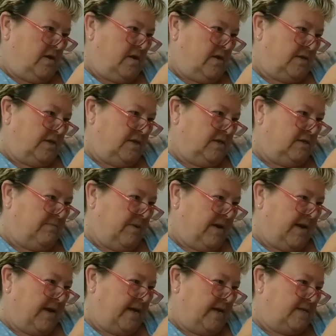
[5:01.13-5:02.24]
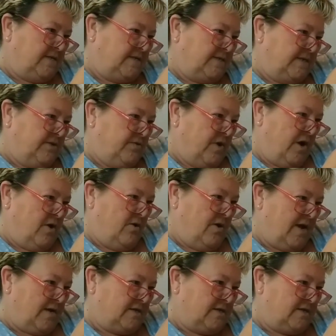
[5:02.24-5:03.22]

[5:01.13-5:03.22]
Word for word: It is by Zero